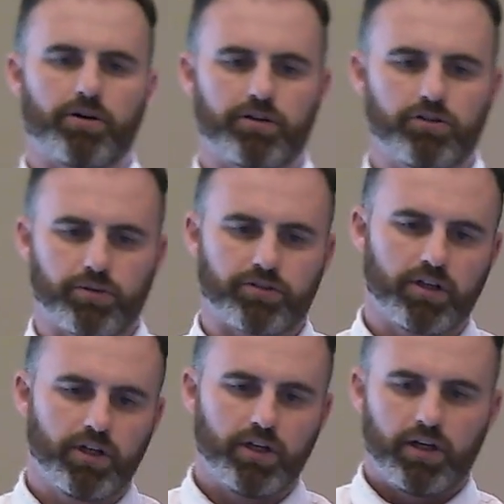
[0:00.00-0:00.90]
into it.
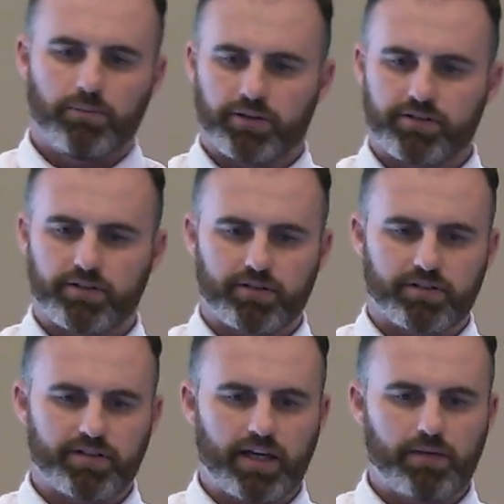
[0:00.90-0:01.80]
But it's the
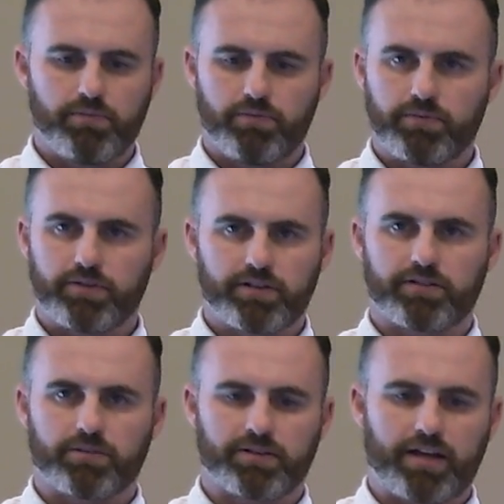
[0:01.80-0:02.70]
same
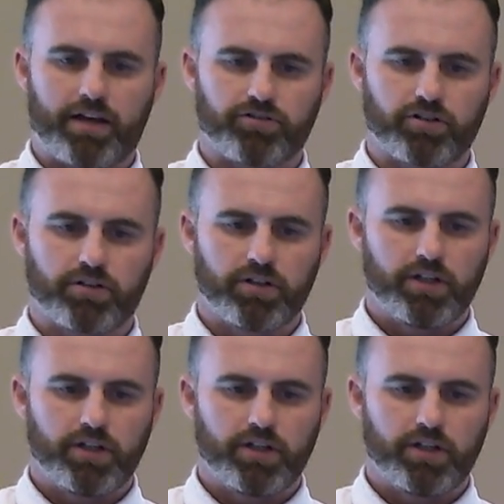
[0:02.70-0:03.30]
system as last year.